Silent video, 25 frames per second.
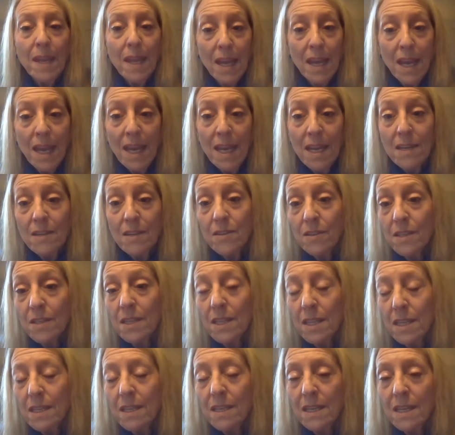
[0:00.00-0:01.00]
and on
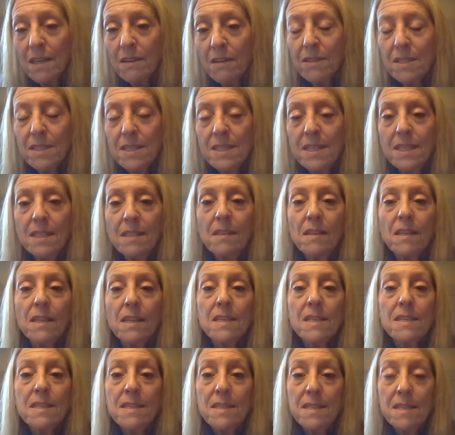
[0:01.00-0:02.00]
the guarantee
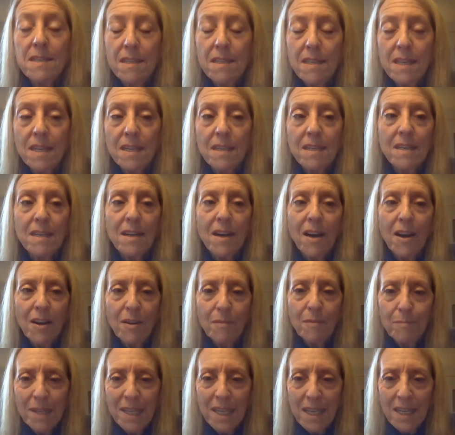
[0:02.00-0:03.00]
list that are
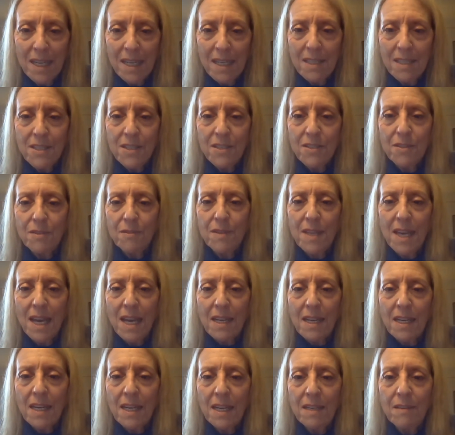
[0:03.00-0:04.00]
beginning to do that
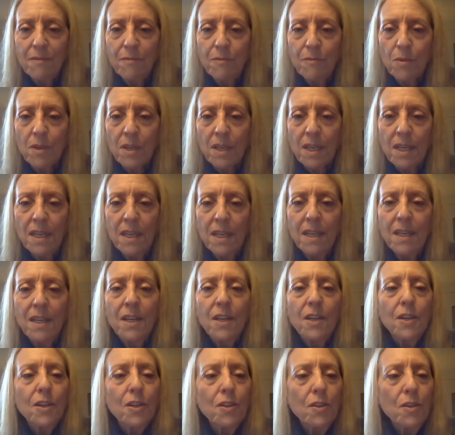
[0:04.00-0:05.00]
kind of work.
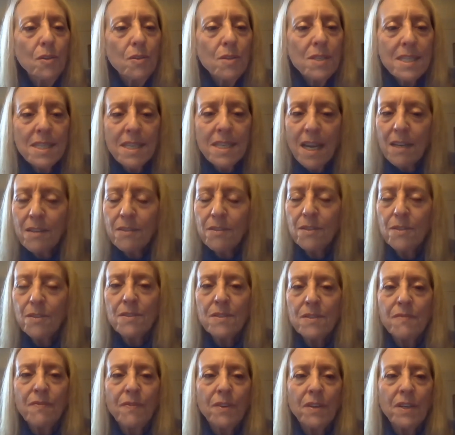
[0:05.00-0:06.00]
New
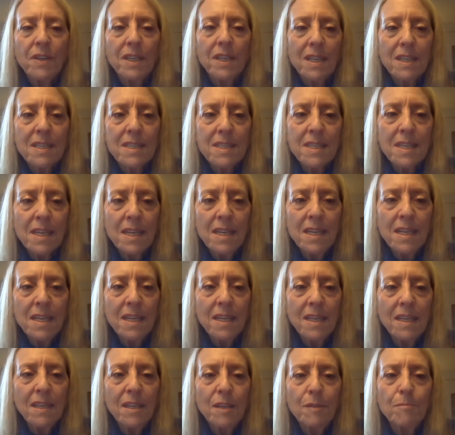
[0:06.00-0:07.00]
sectors, very
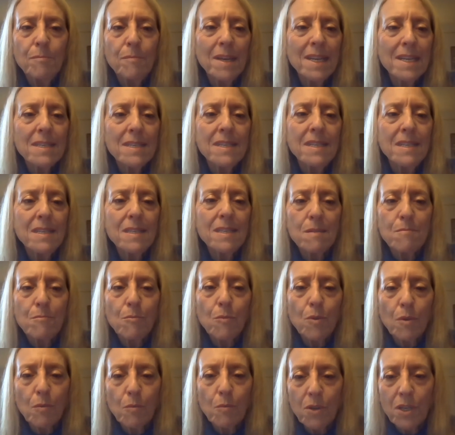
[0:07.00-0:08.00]
exciting. You may see some
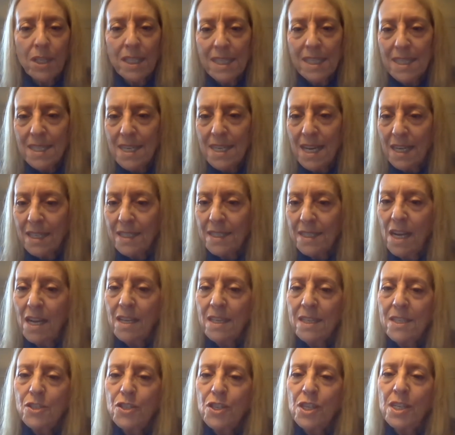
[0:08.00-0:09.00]
more work in
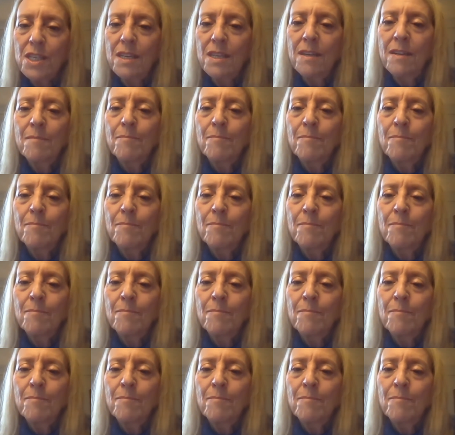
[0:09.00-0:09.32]
technology.